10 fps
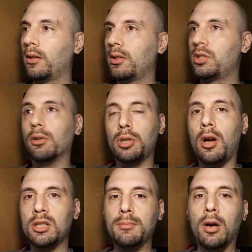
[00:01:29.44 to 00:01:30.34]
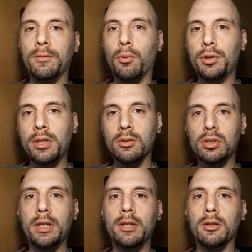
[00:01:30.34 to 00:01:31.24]
still talked about 40 years
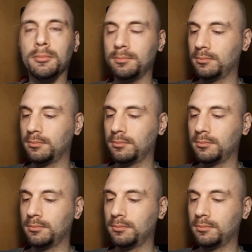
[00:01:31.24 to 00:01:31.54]
later,